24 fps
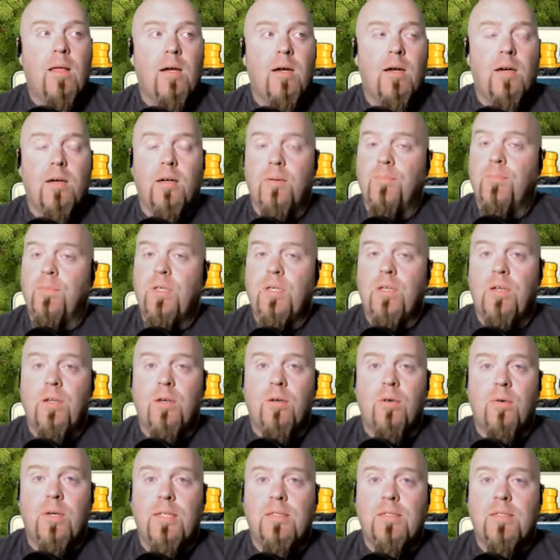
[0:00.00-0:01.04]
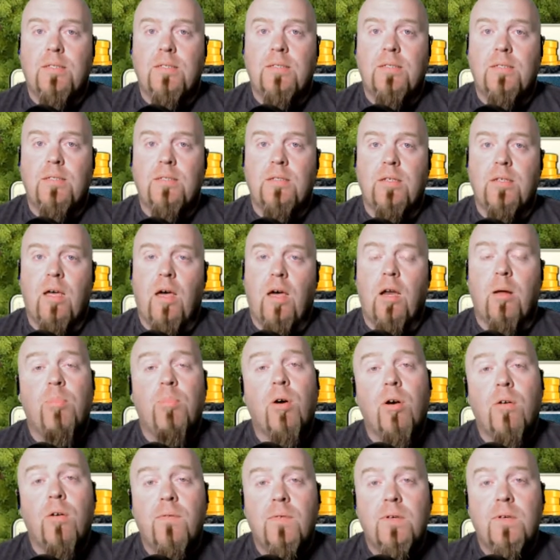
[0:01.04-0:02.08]
You know, it's not a
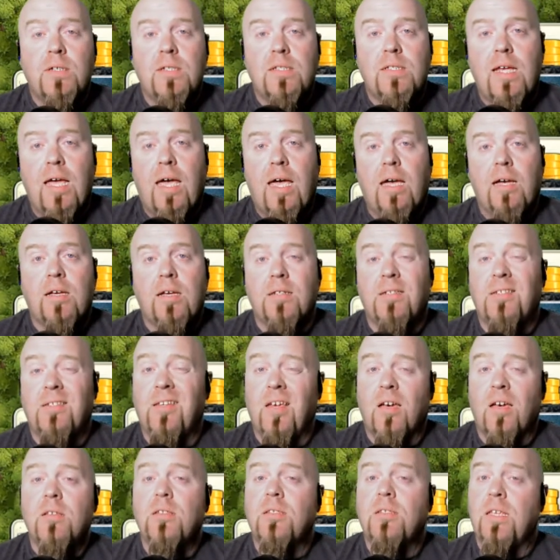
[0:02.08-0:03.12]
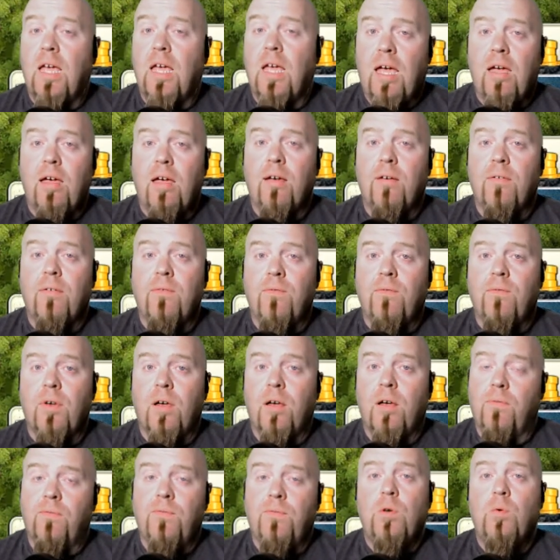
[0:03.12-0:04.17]
perfect attack. It does have
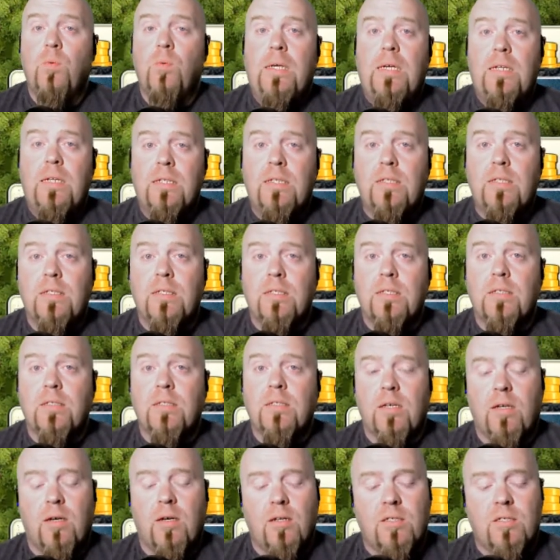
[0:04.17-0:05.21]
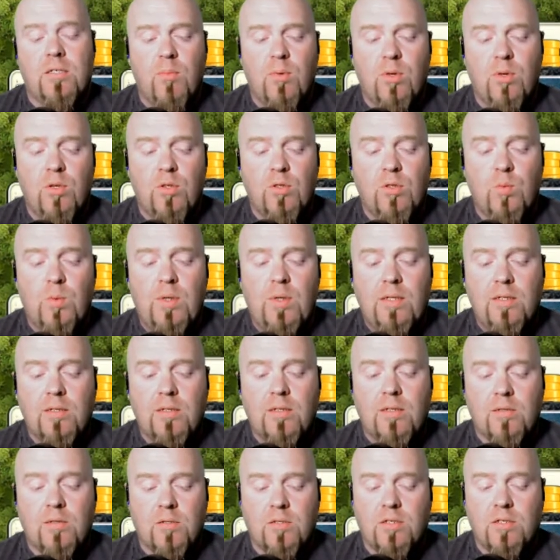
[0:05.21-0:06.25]
a few weaknesses. Some of those
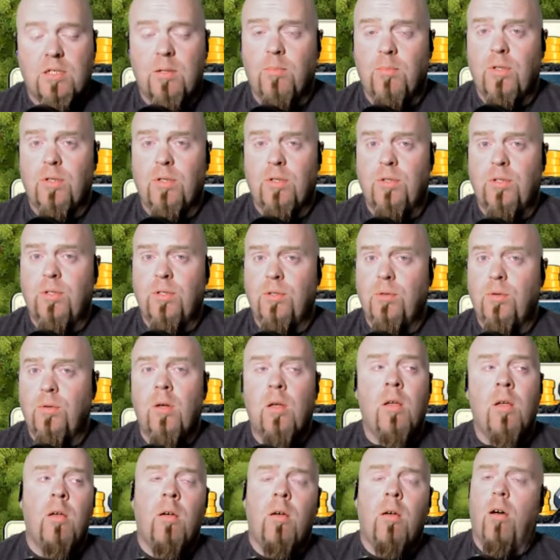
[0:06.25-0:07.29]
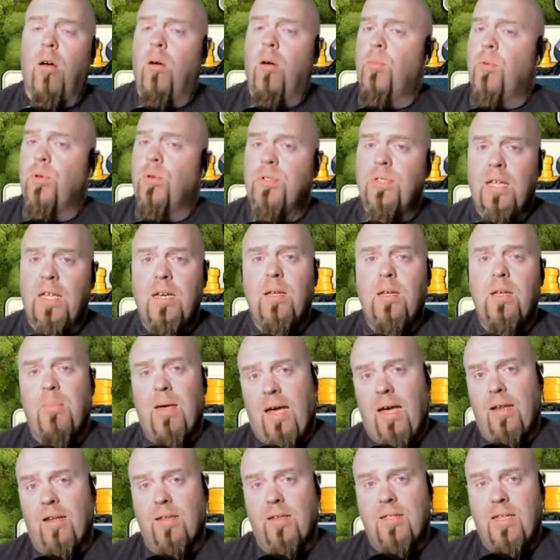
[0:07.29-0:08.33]
weaknesses are similar to almost any
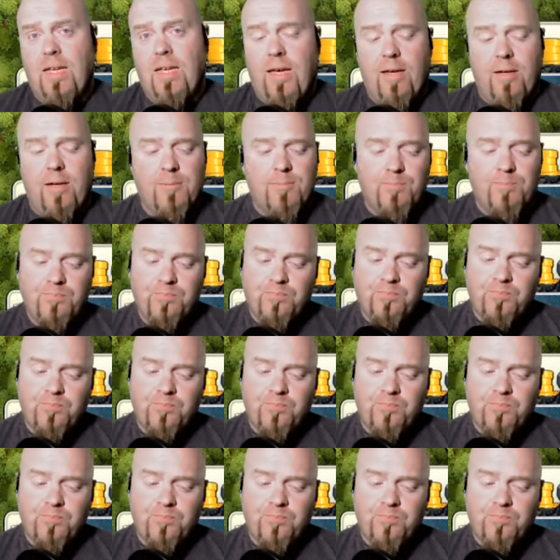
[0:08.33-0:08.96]
bad attack.